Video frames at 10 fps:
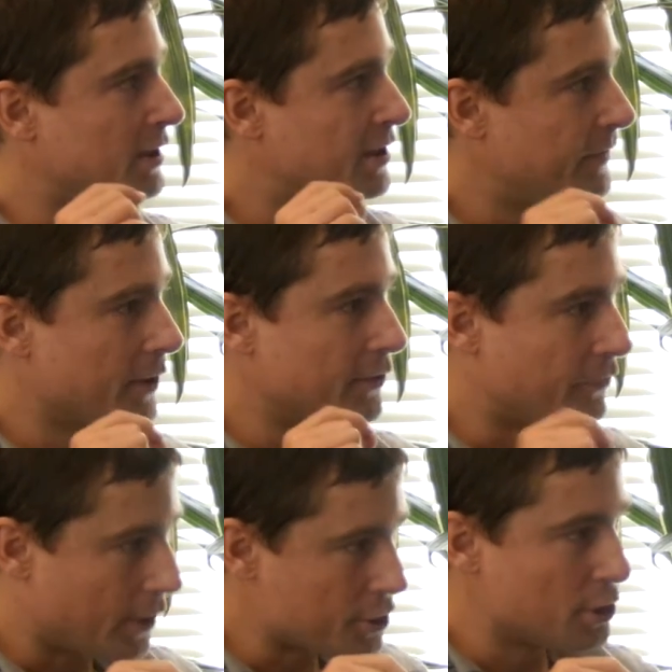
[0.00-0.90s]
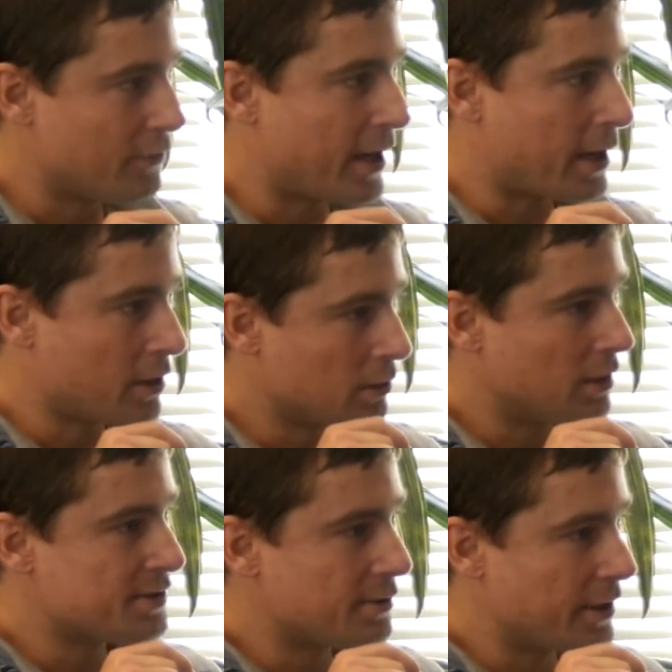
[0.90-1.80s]
a different version of hierarchical
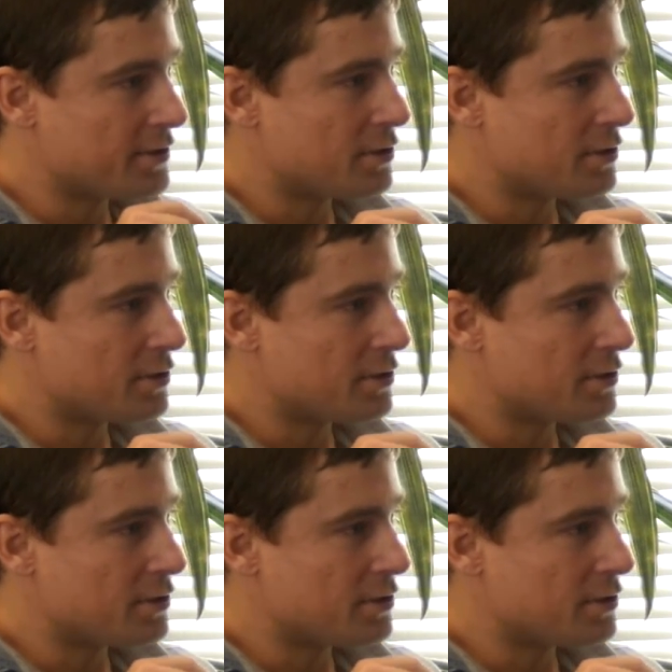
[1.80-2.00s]
clustering.